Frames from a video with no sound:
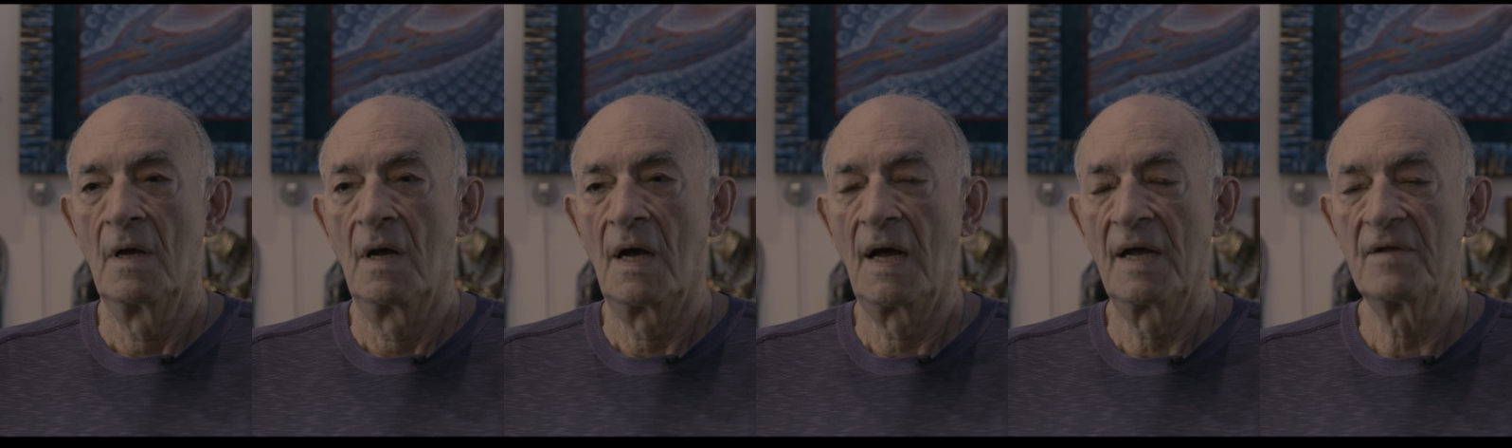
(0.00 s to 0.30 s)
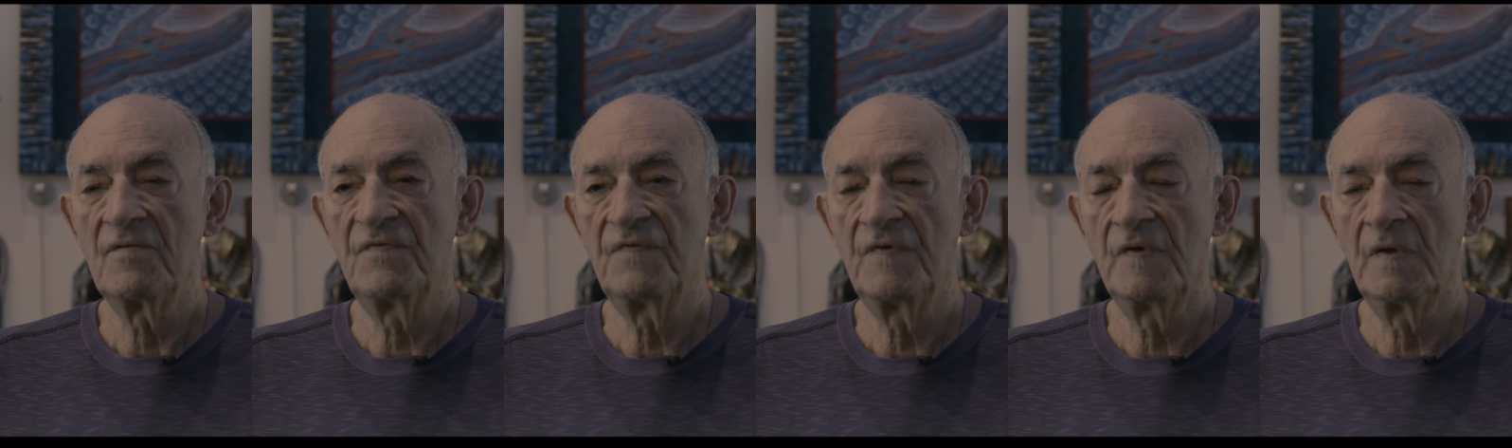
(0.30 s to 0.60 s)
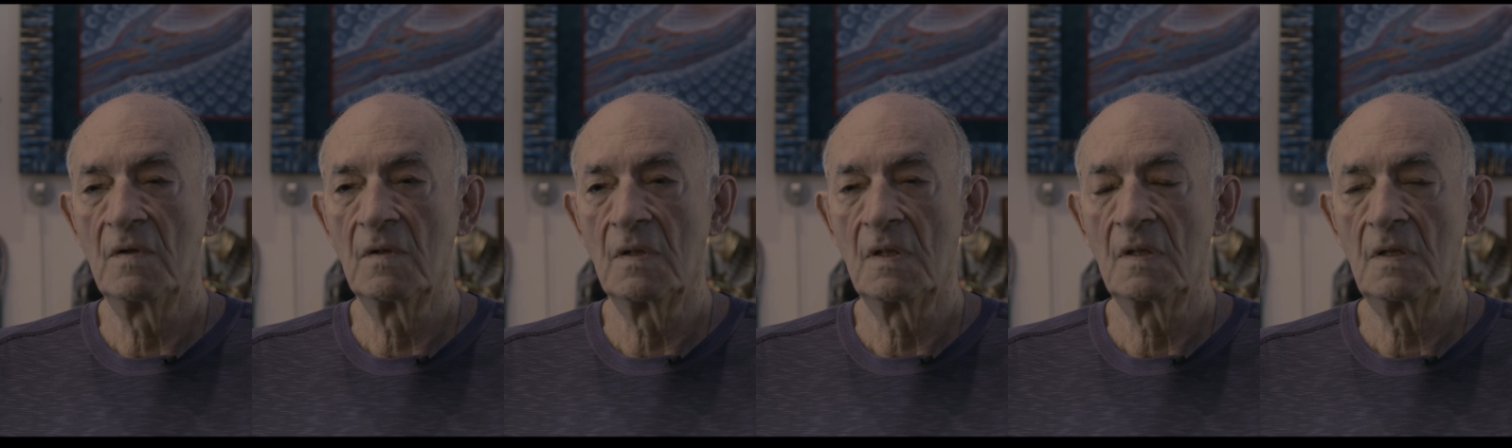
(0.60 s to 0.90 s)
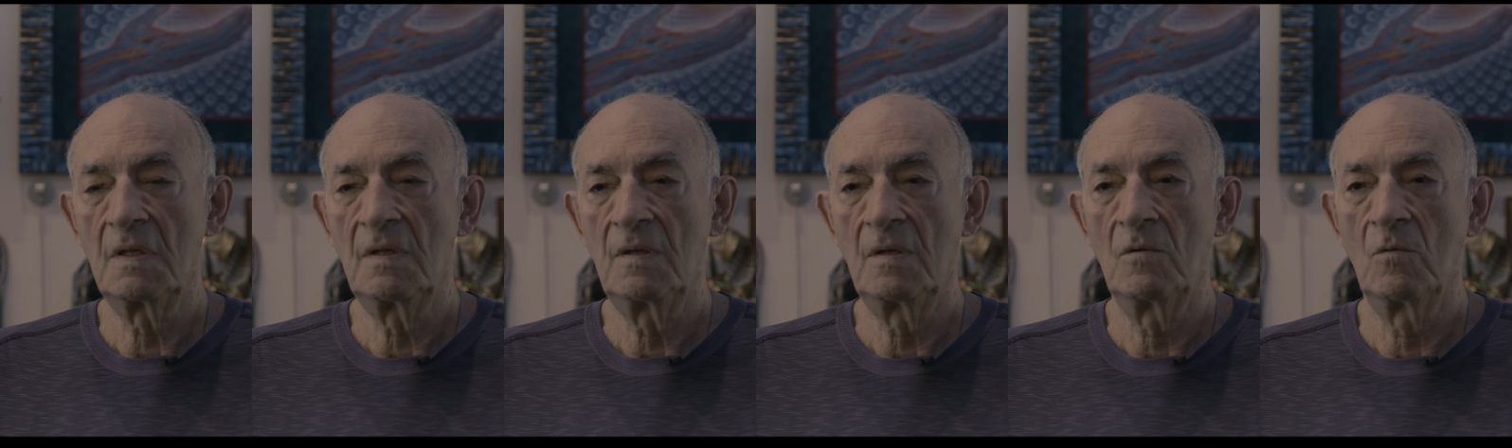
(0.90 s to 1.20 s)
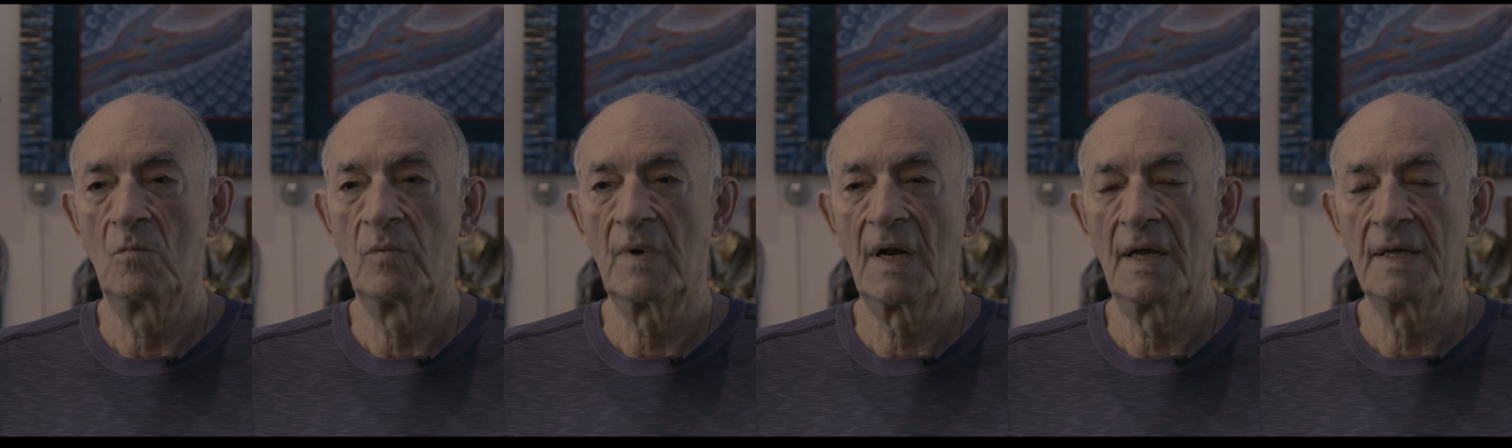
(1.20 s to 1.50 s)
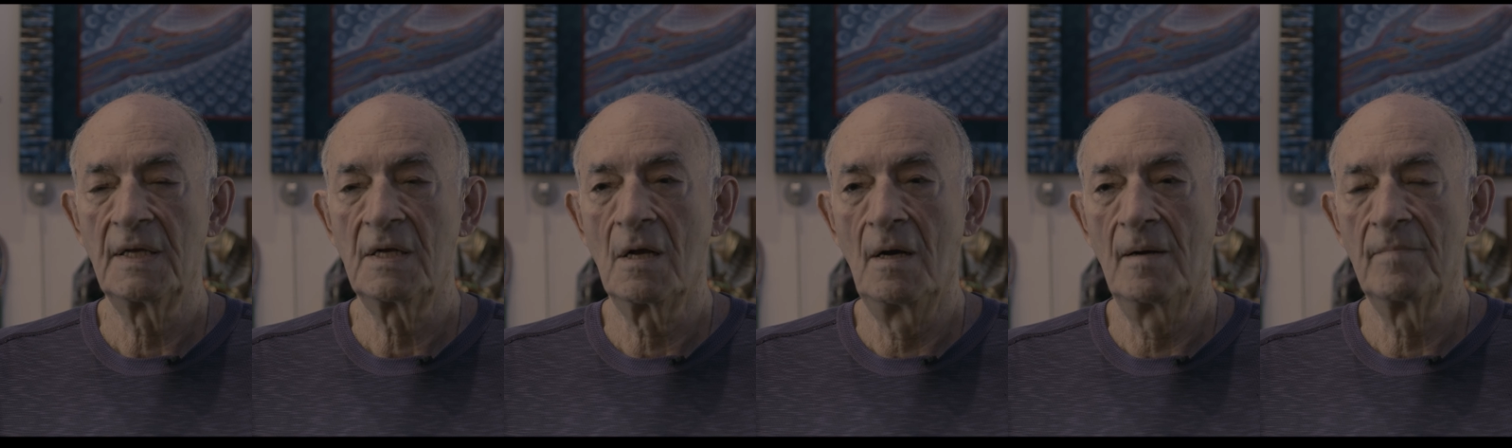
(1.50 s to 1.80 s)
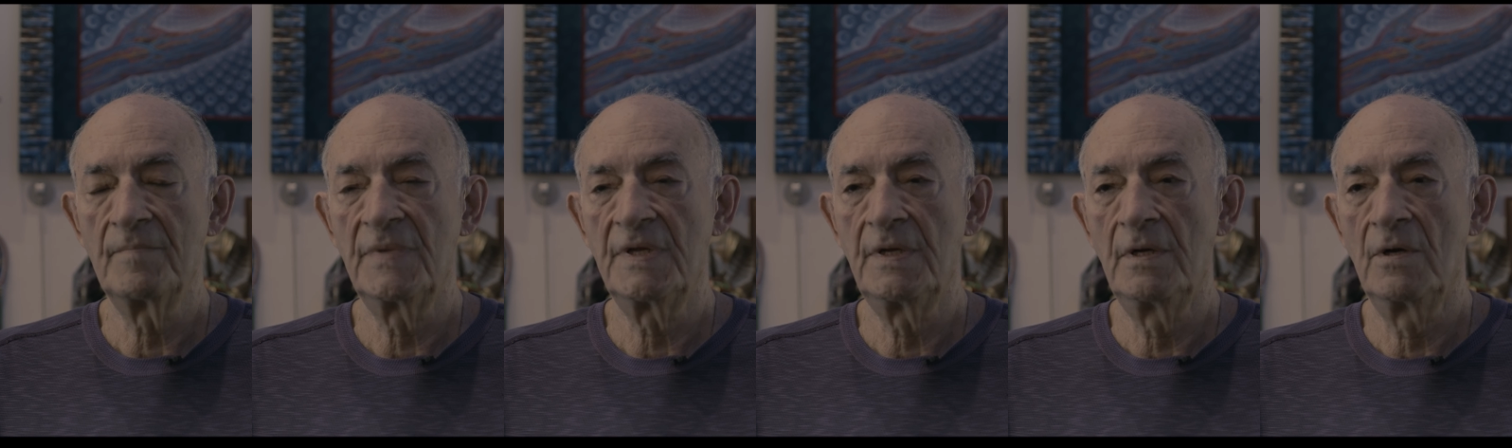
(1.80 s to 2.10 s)
I feel when I
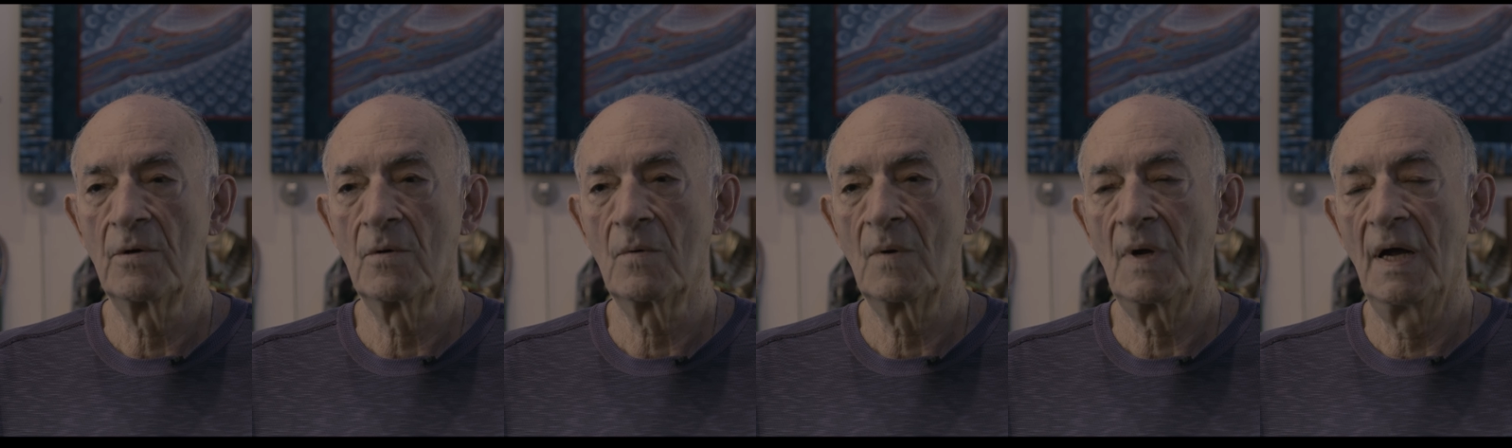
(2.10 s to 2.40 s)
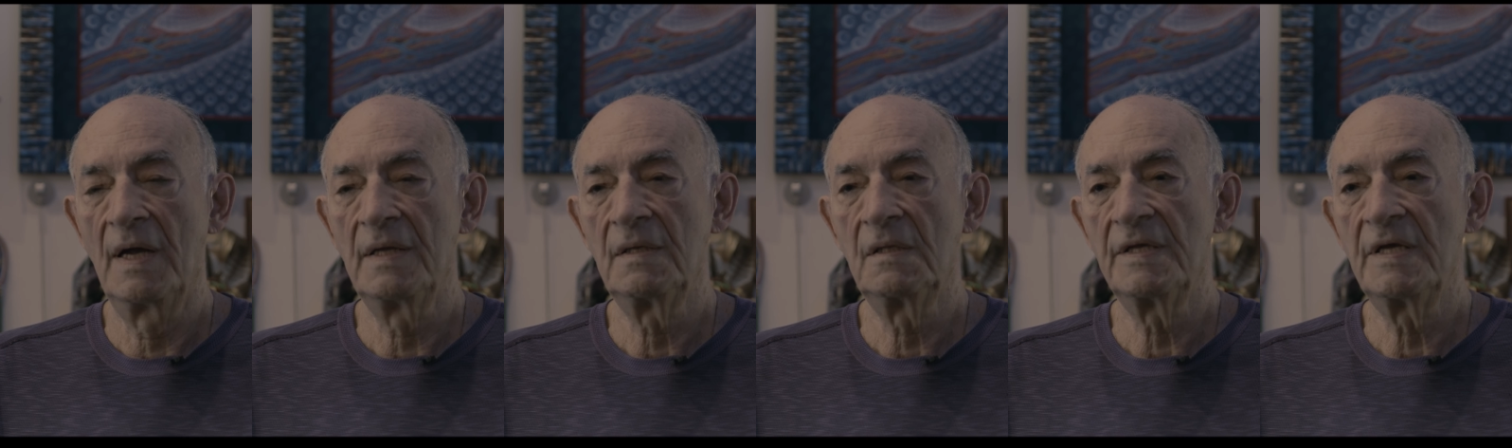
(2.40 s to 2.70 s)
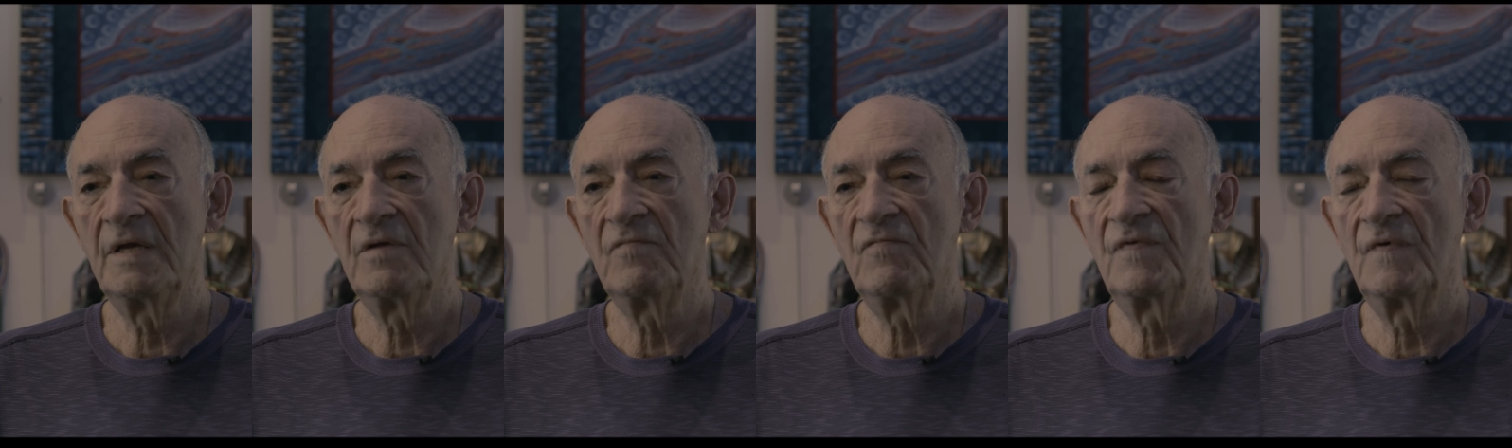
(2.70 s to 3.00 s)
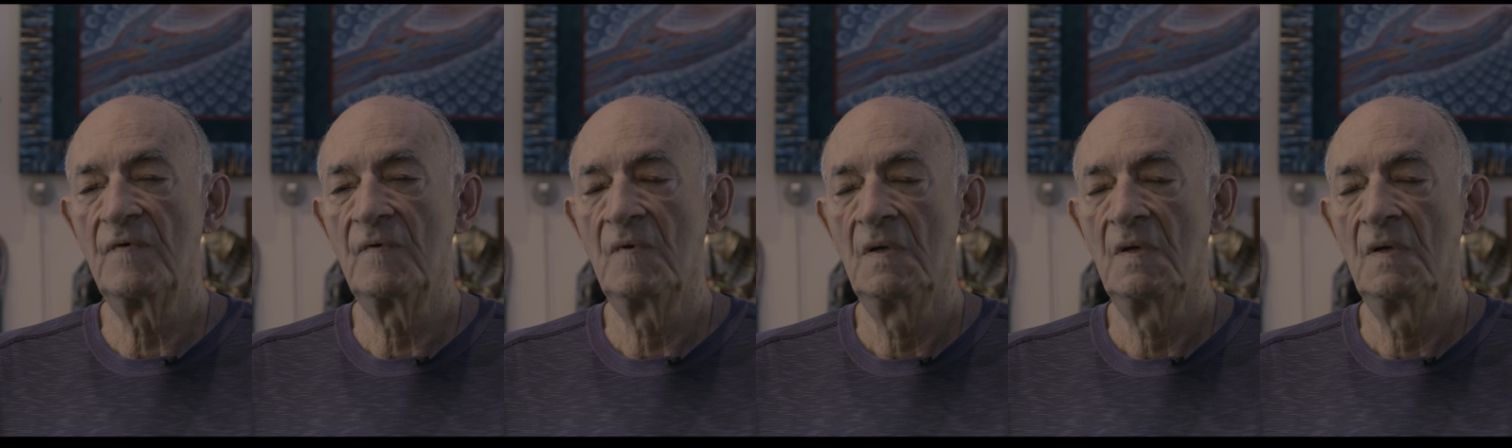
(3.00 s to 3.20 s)
come here, I leave